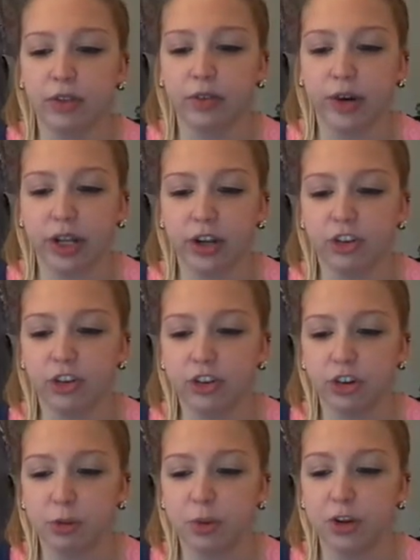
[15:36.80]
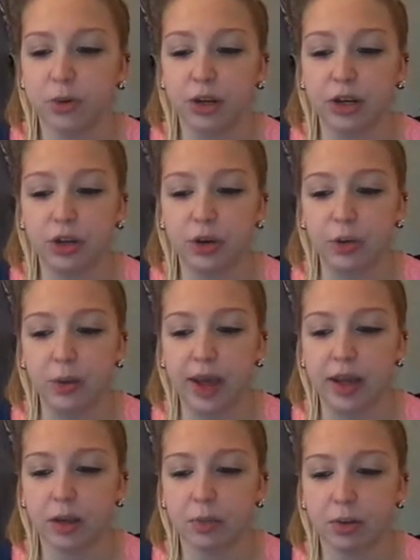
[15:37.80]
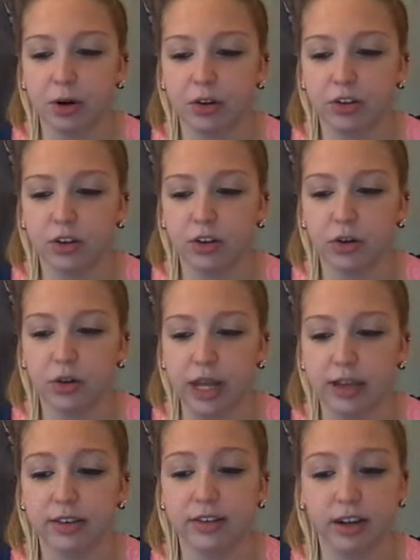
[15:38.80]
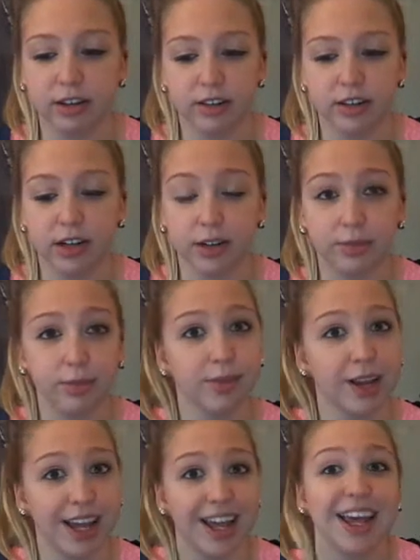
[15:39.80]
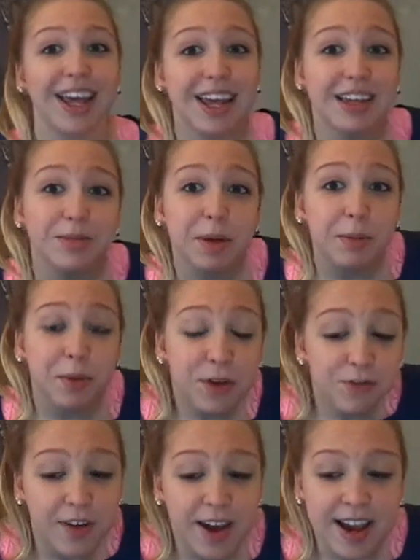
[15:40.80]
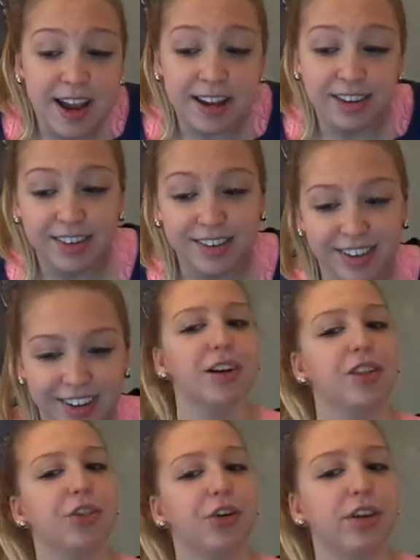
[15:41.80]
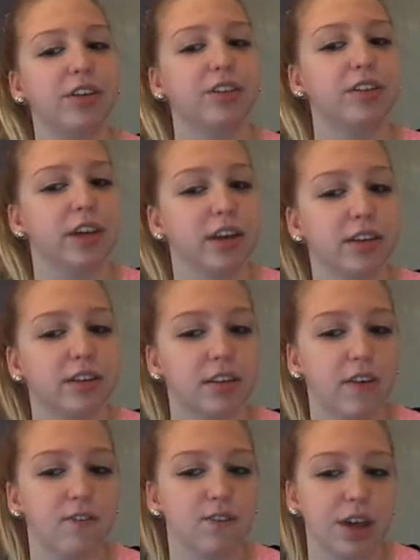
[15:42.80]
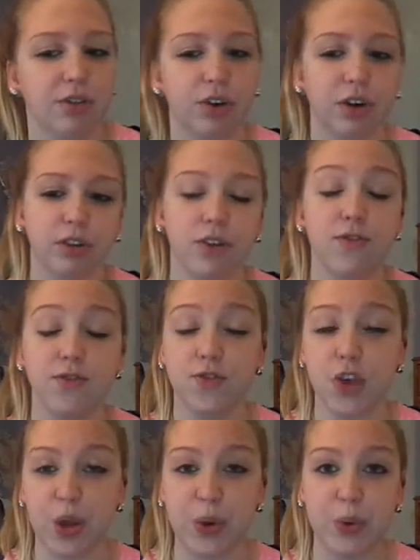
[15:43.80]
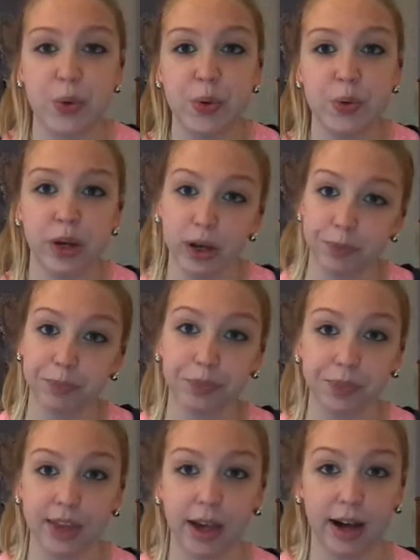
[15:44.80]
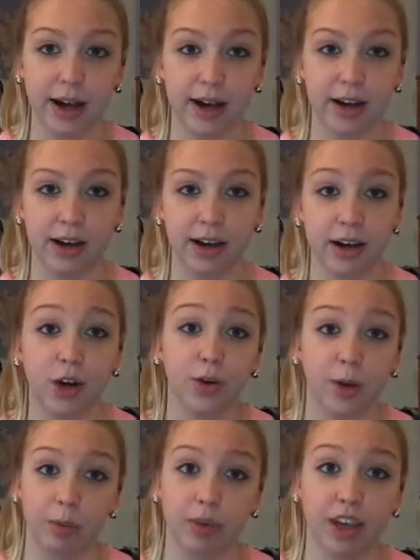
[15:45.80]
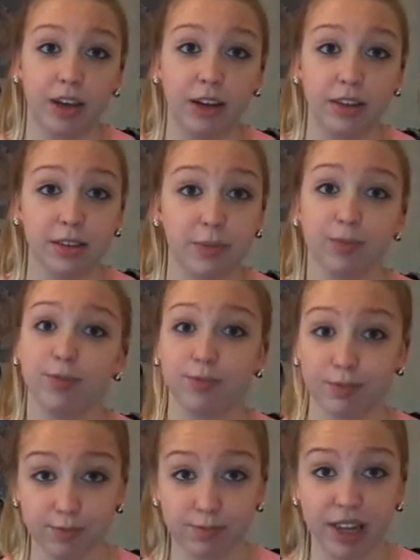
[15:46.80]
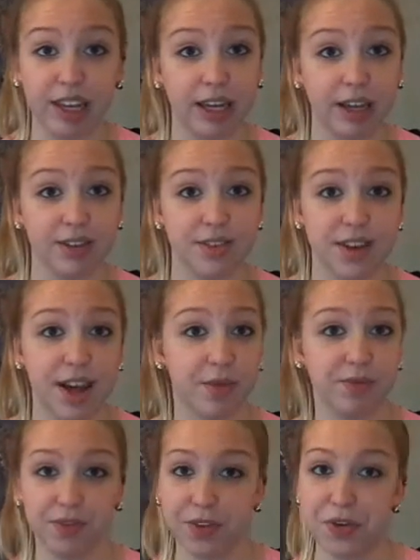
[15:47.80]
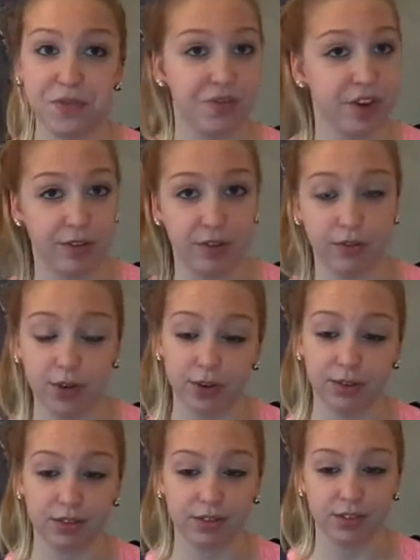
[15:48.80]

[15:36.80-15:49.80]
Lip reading: the relationship between you and the person you last texted. He's my boyfriend. 36, favorite food, crab cakes. Hands down, favorite food.